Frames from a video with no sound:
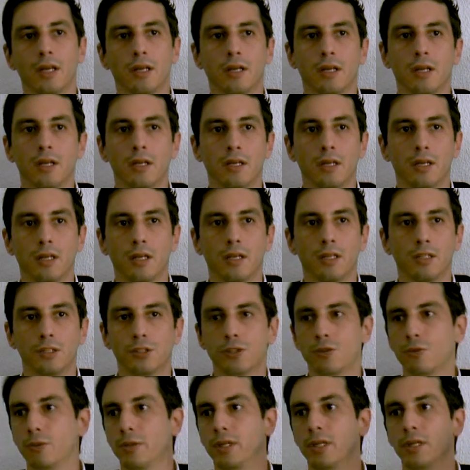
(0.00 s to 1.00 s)
in
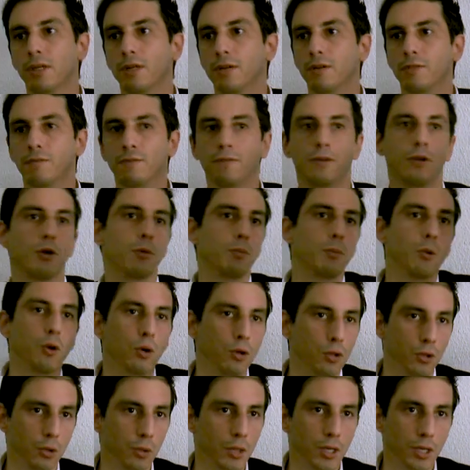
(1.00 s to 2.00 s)
history of
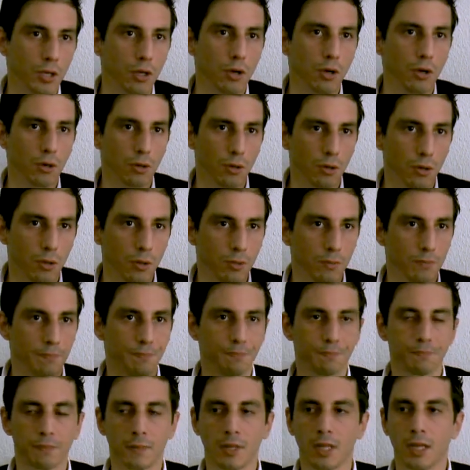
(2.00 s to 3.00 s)
Leopoldo in Congo.